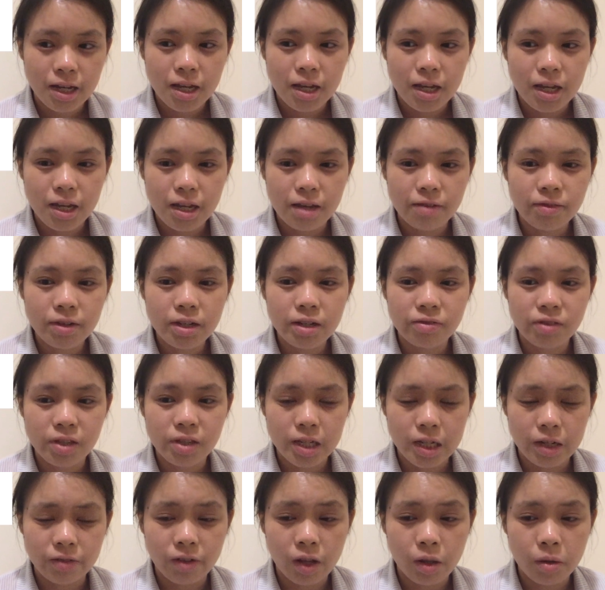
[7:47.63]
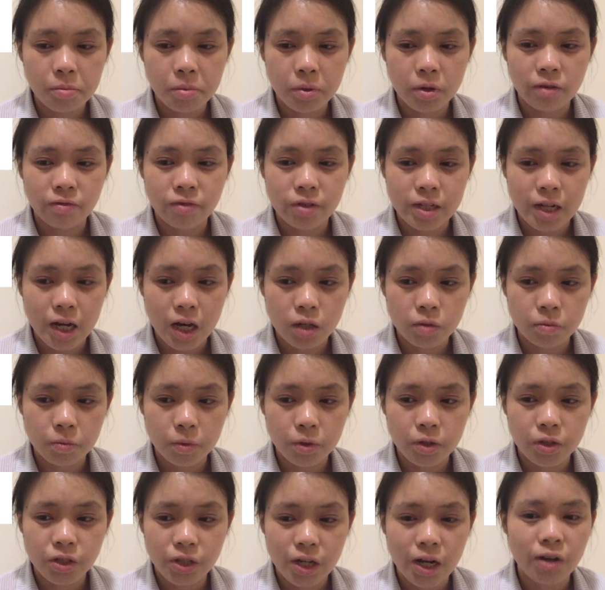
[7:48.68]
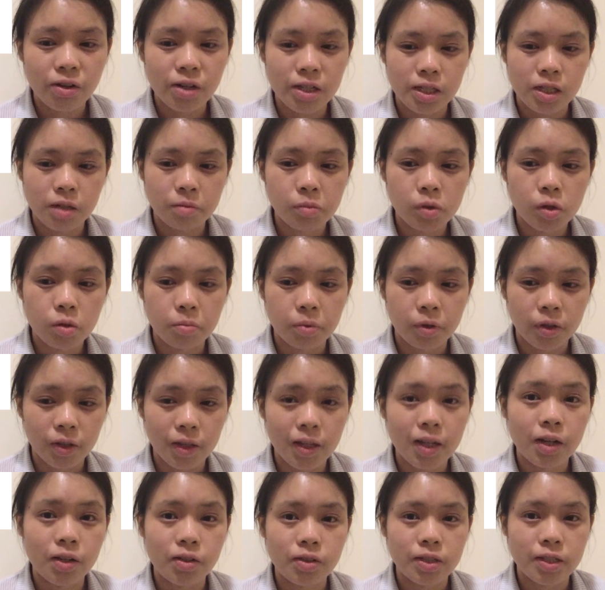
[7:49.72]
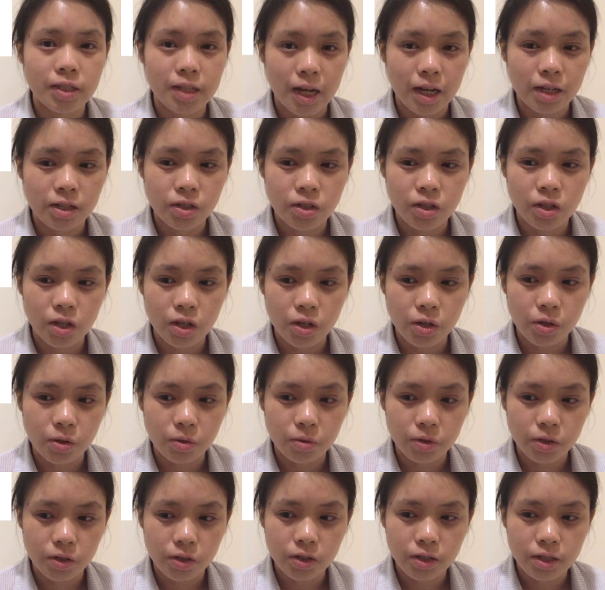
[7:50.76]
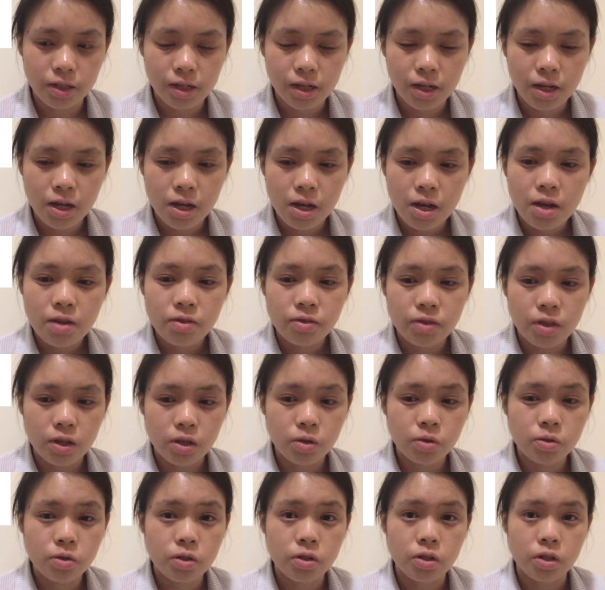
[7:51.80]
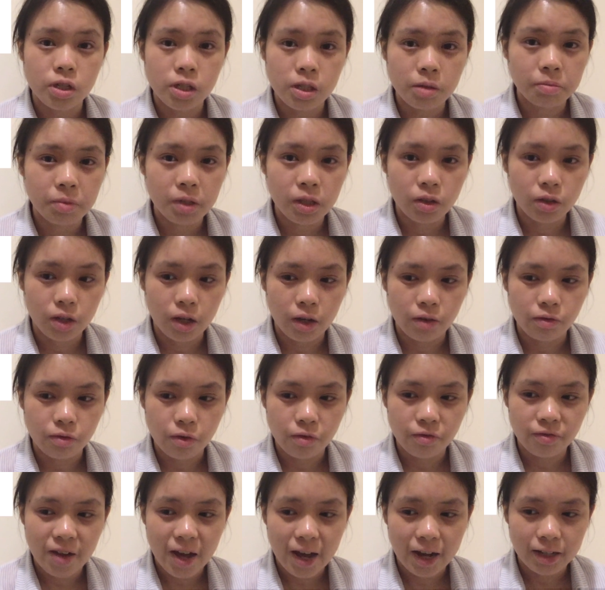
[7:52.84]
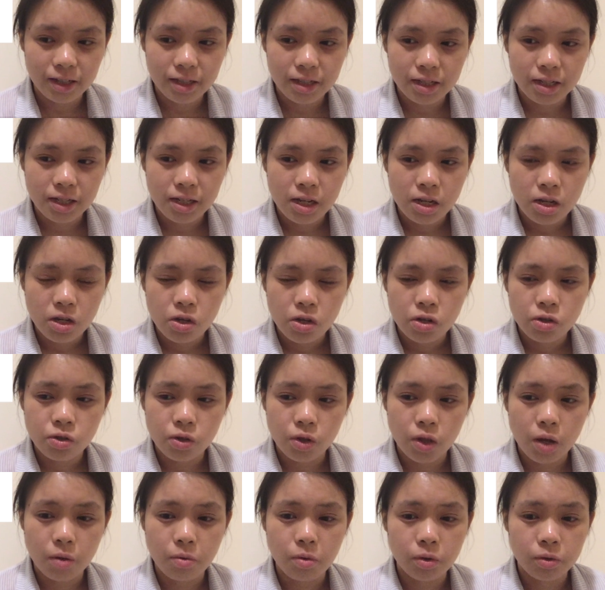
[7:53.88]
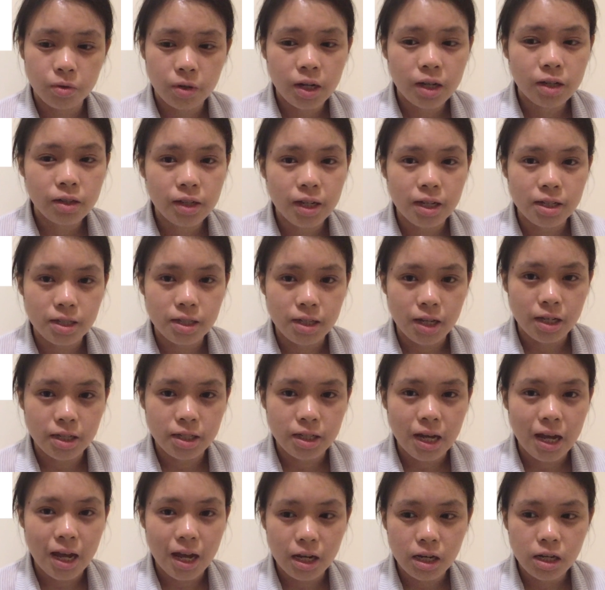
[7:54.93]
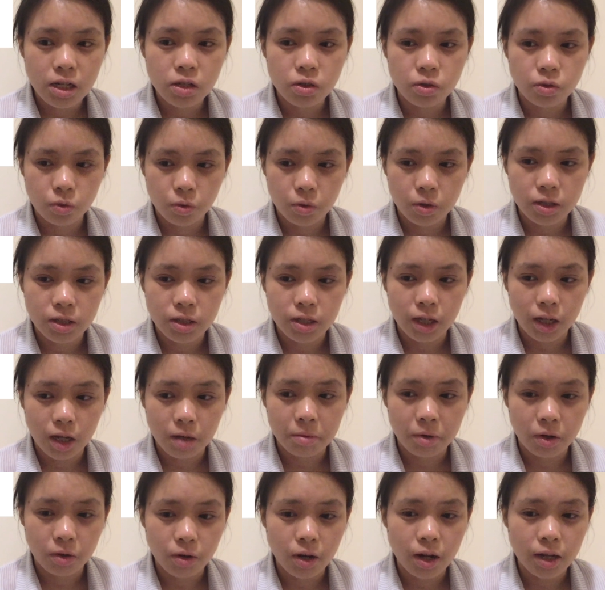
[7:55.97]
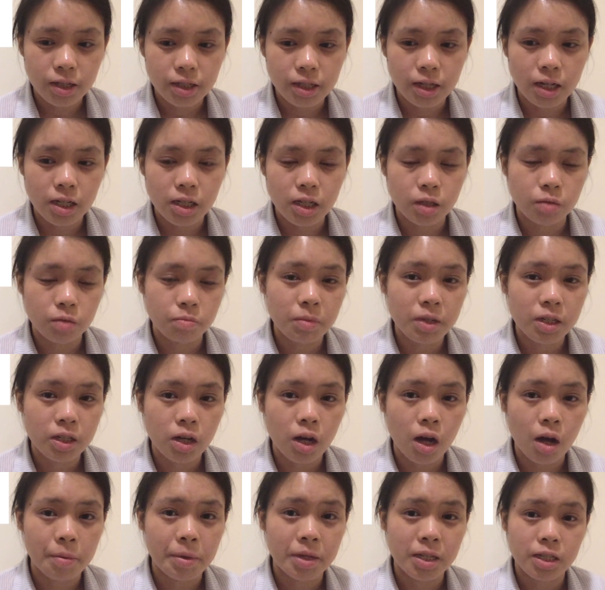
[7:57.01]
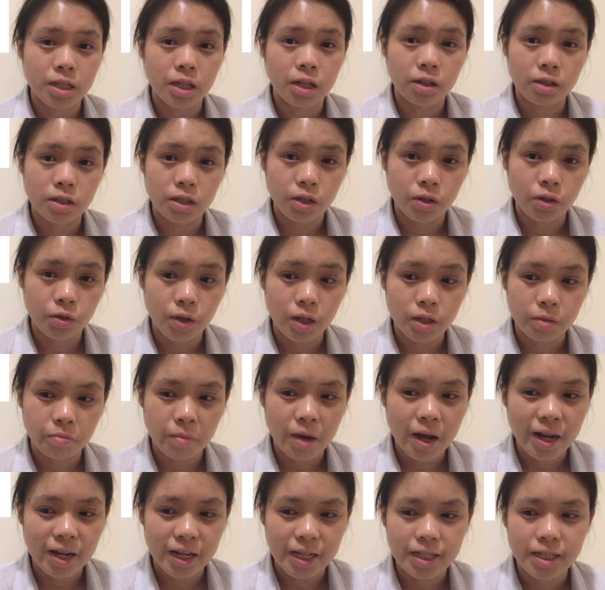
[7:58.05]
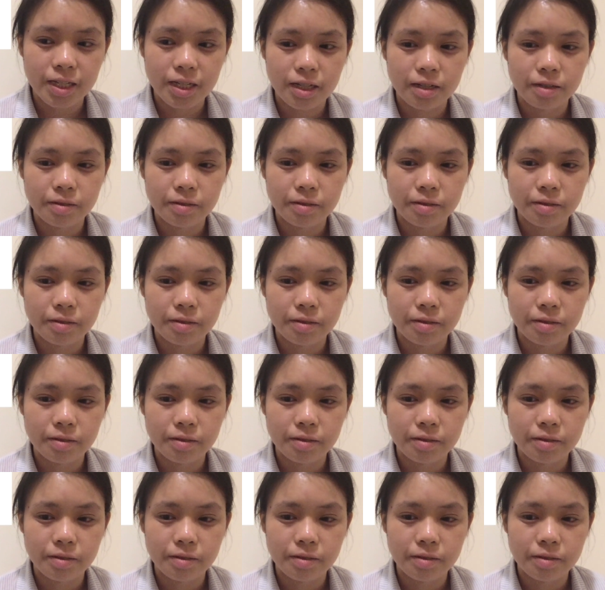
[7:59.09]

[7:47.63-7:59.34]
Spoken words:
Even if the developer of a dashboard shared a similar political stance to the users are simply looking for facts, so they will critically assess any source they come across and dismiss comments they consider as biased.